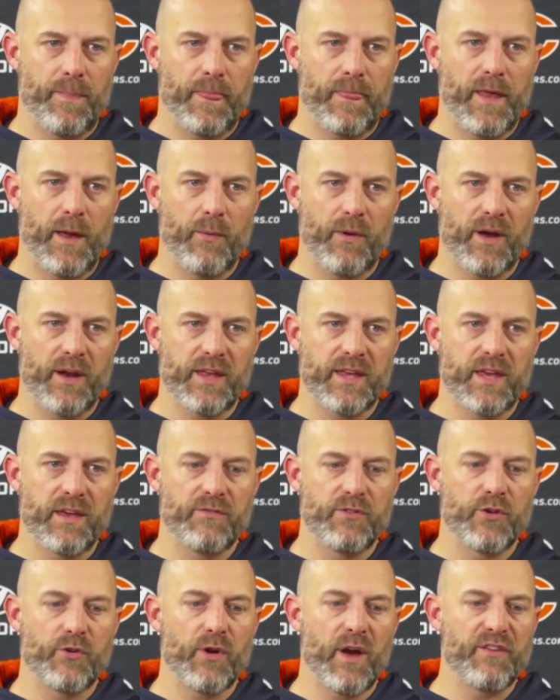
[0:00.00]
they were going to
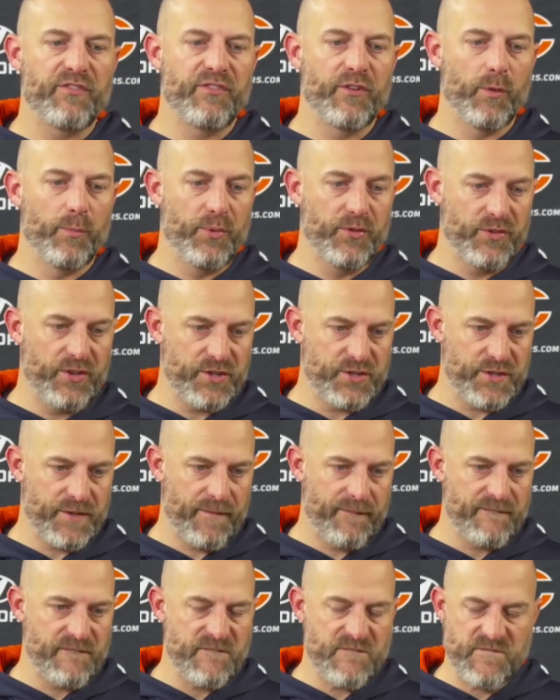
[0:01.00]
give you great field
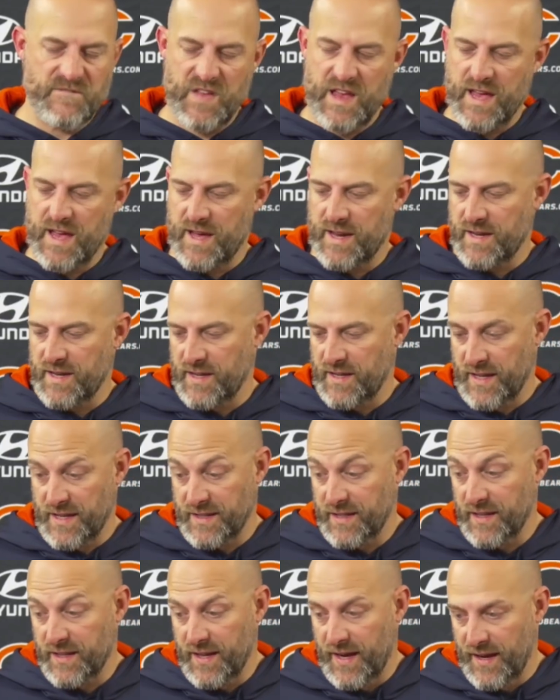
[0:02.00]
position, and they
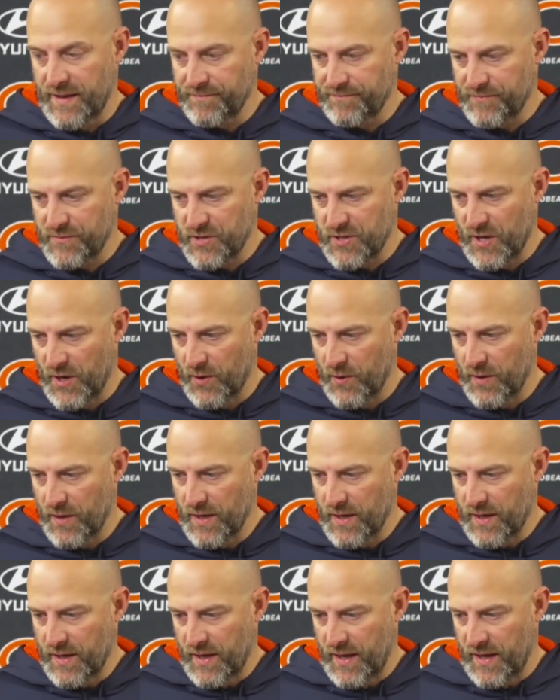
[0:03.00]
did that. So,
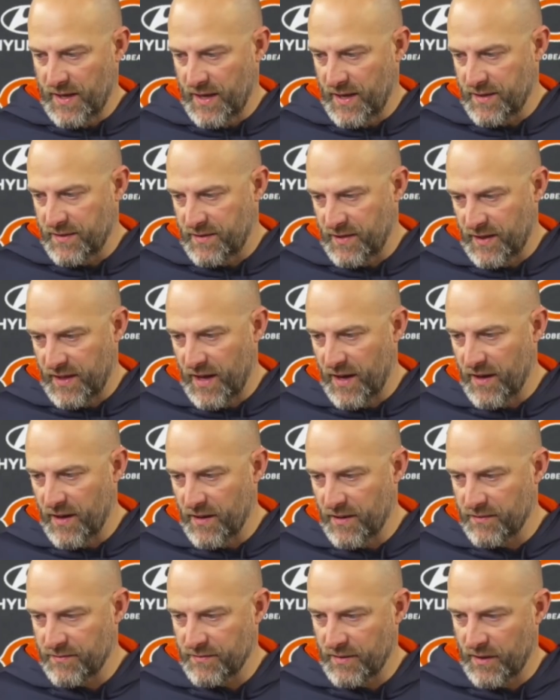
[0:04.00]
and then to get
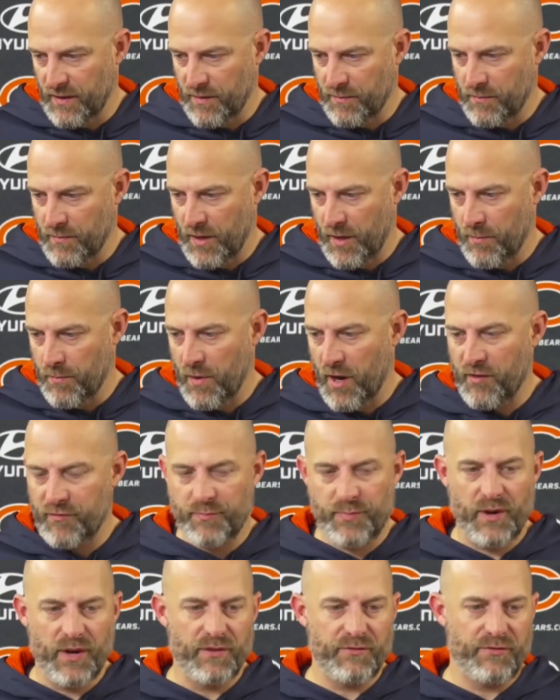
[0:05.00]
a
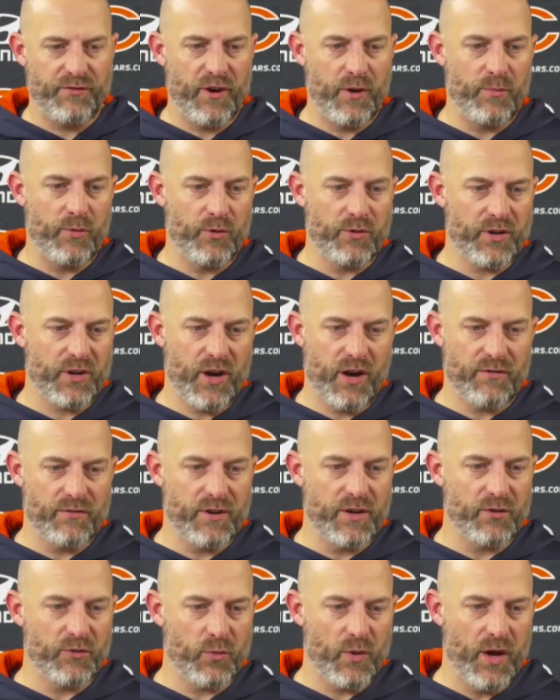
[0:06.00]
muff punt fumble
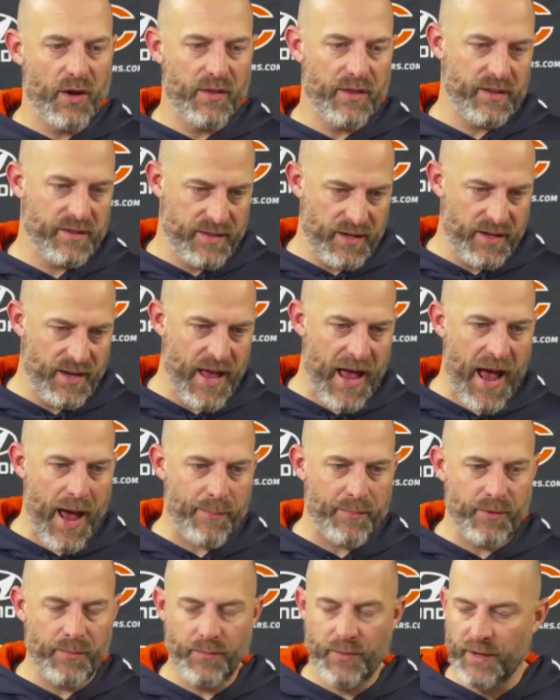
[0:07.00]
recovery as well, that didn't
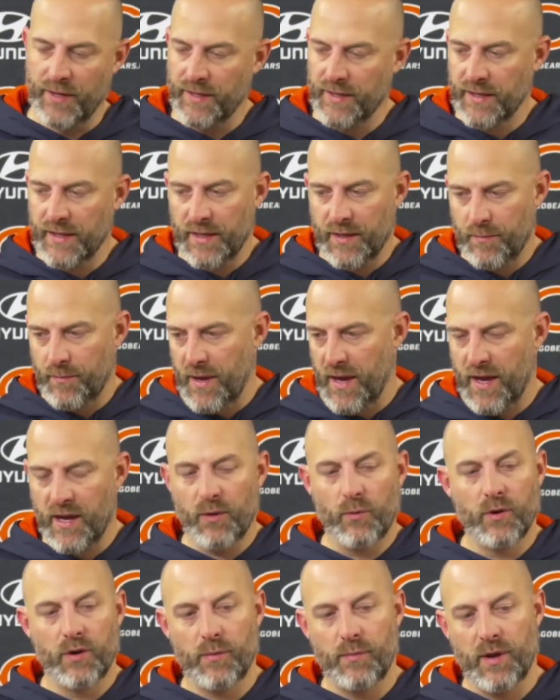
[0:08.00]
happen, but man,
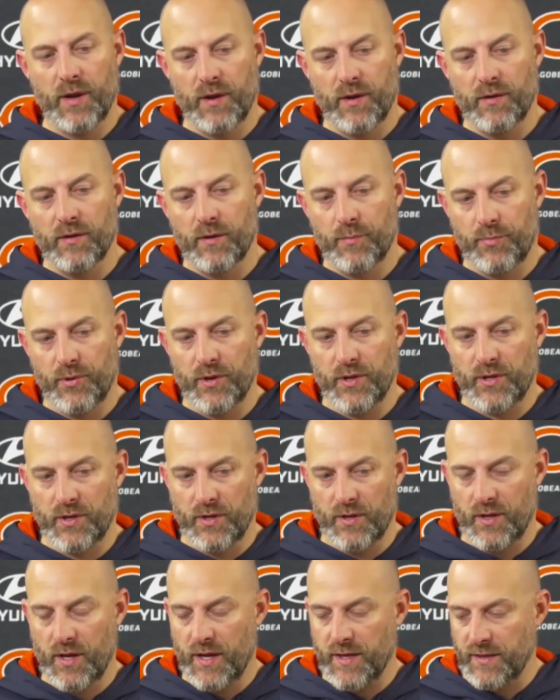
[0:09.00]
it would have been a pretty
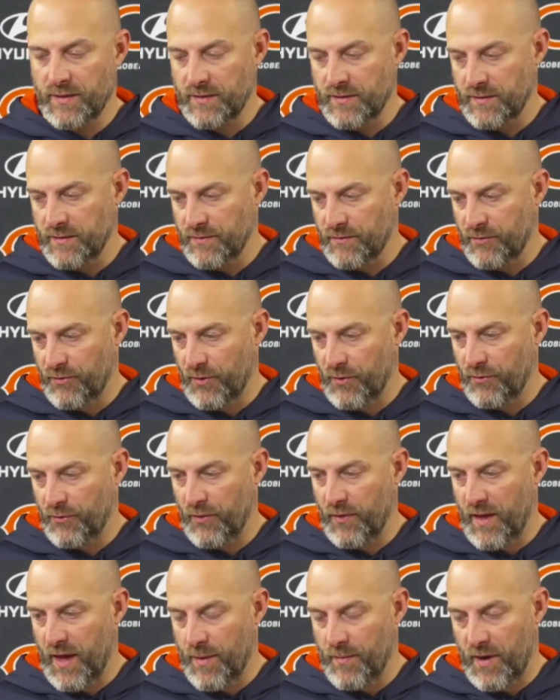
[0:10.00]
good night and
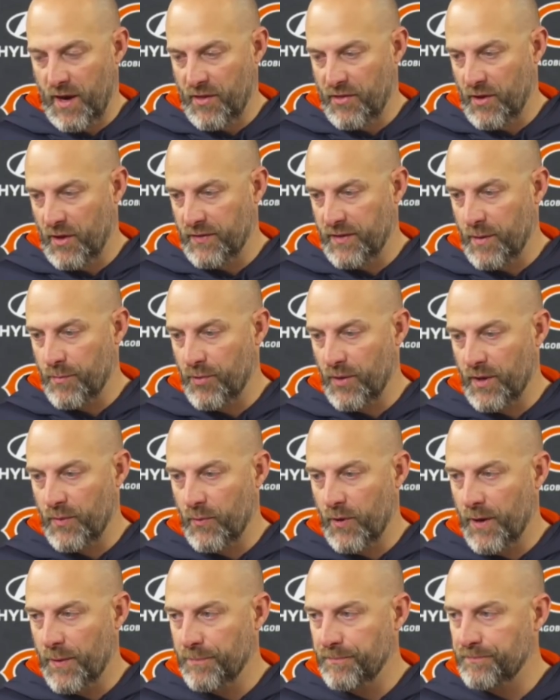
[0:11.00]
for them, and I thought they played
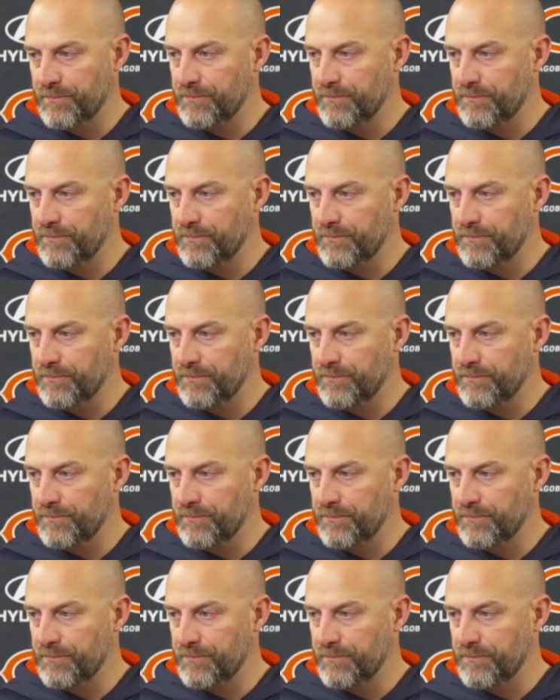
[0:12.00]
well.